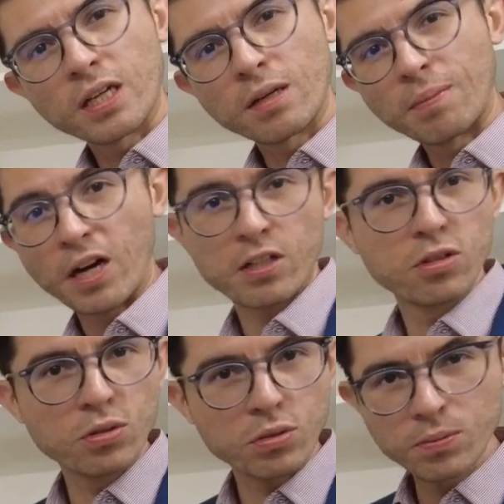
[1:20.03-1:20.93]
Mark
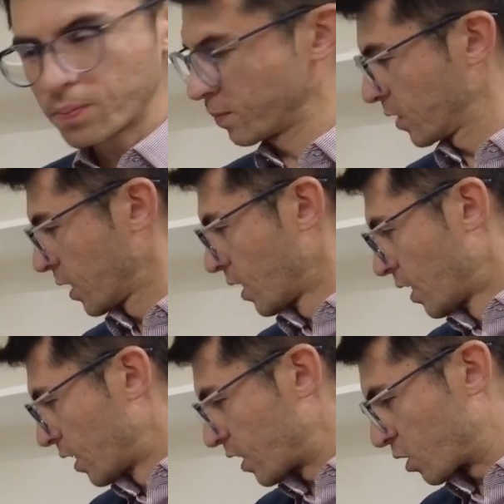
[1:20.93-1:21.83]
II.
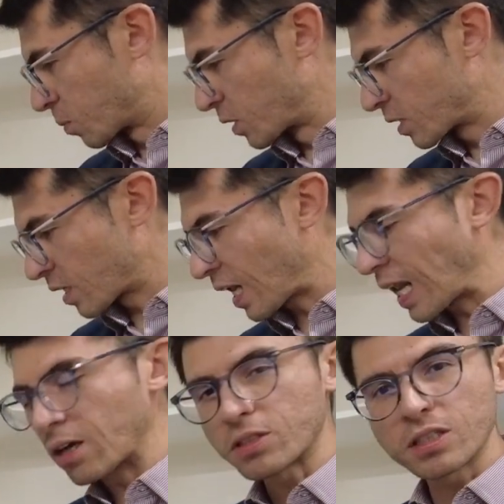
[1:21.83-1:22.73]
This printer
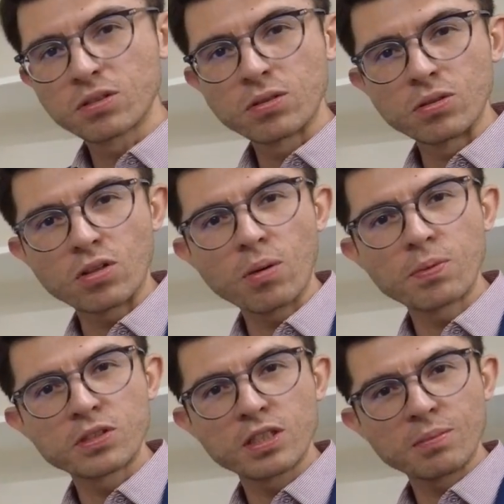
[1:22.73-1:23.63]
allows us to do
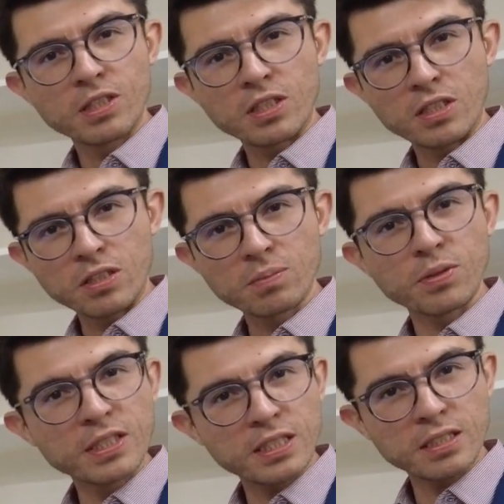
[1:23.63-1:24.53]
composite material
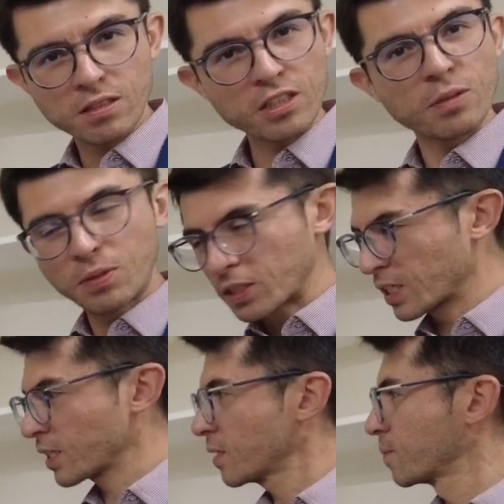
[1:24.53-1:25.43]
printing, 3D
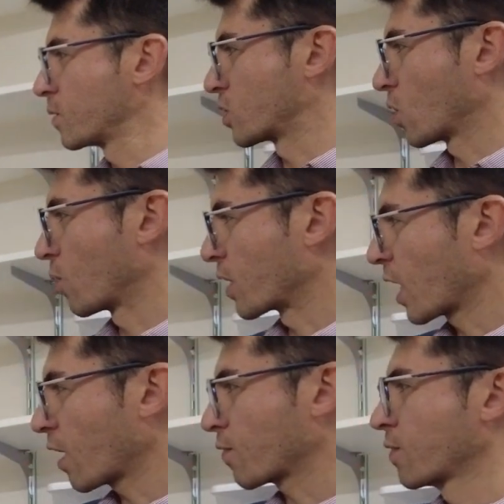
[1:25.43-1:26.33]
printing. So we
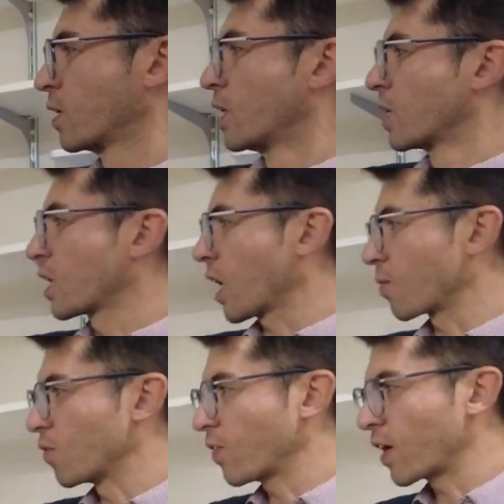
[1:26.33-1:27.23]
have
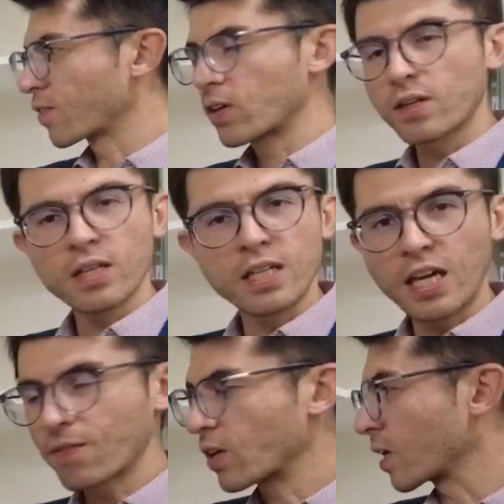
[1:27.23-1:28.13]
carbon fiber,
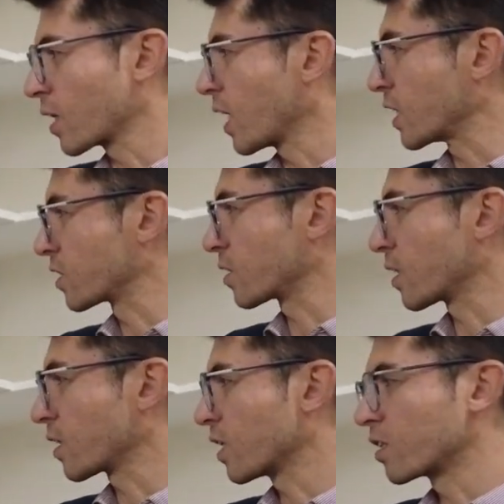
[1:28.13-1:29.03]
Kevlar, high
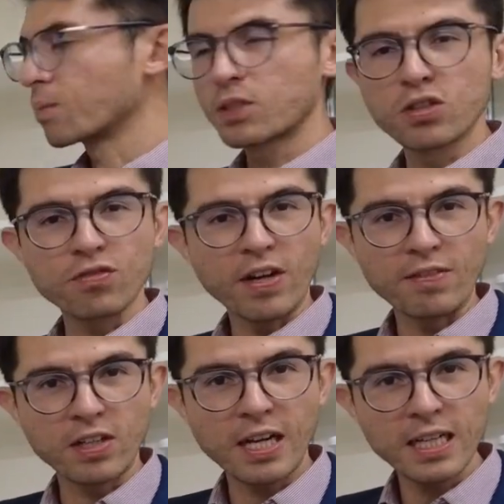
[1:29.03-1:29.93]
strength, high temperature
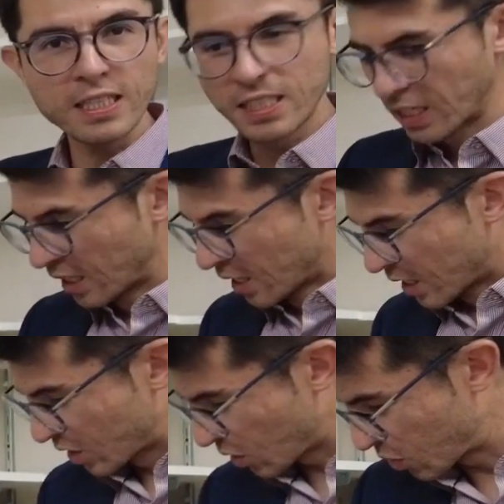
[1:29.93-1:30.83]
fiberglass.
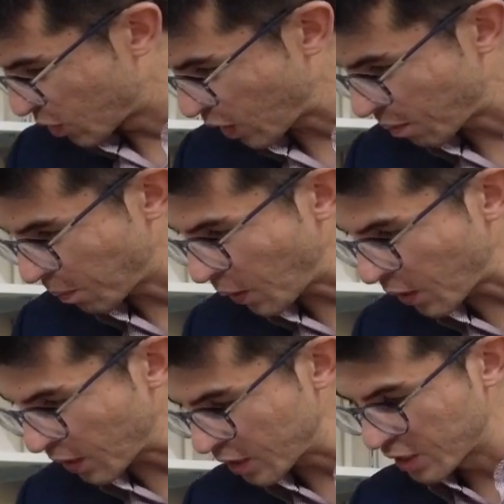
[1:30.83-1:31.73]
So you get
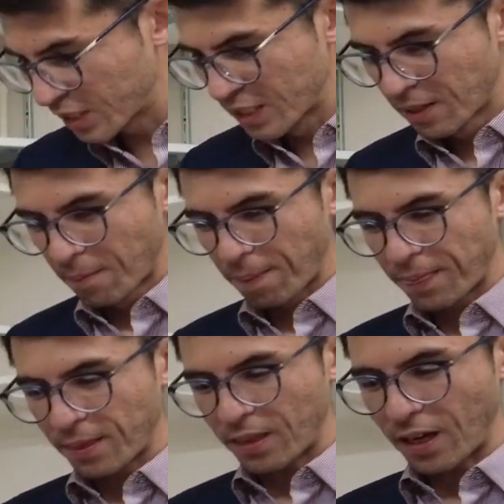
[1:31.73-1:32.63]
parts
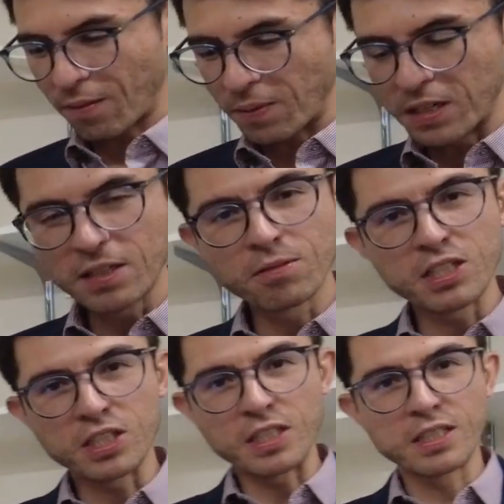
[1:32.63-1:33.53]
that are very
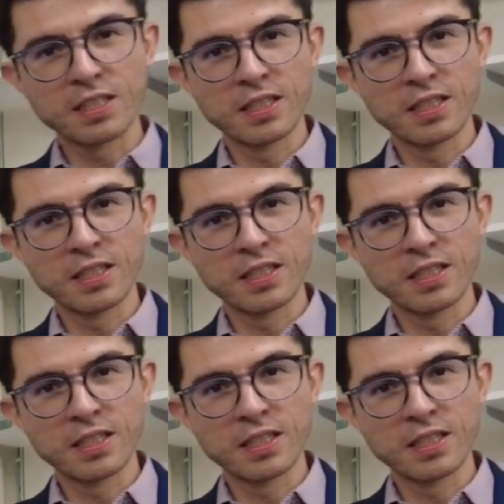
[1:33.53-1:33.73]
rigid.